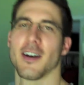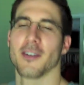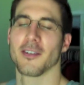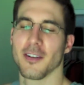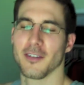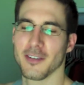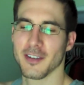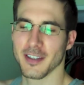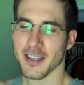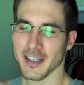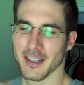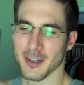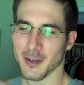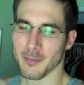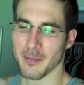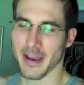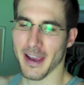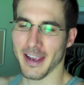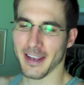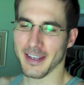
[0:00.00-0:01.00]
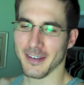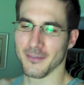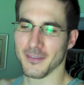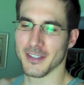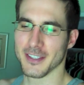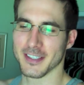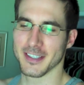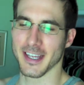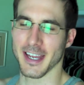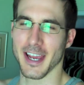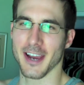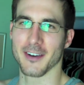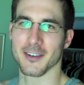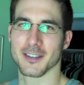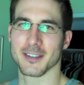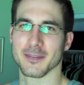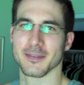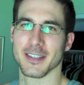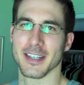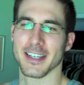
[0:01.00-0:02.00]
I'd love to like go back and visit that oh,
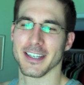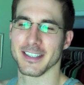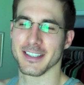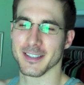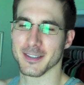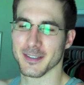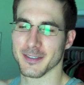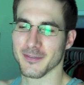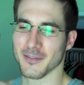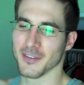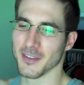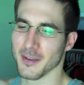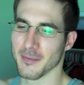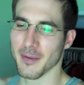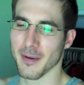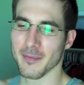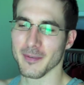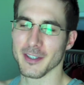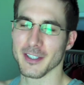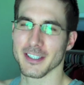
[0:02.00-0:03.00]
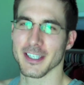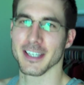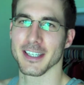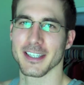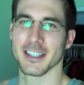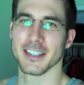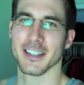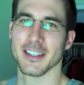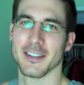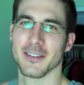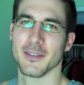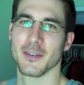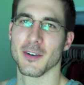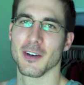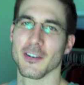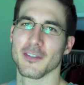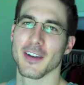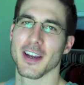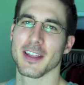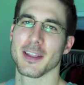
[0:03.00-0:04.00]
house someday, just for the memory's sake, you know.
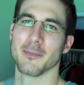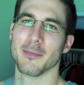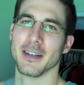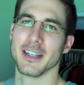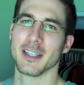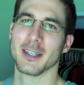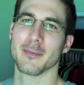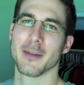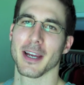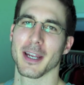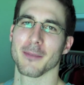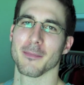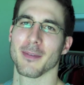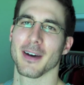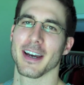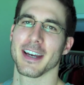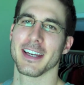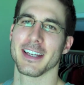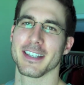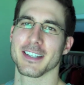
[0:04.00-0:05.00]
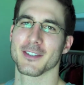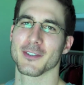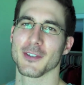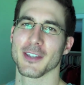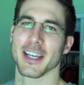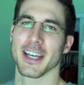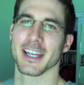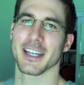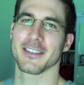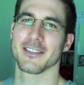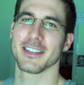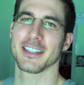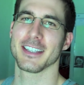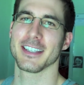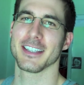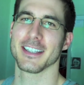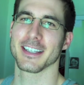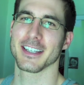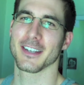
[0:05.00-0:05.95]
Or if I had the money, go back and buy it just for the heck oh, of it.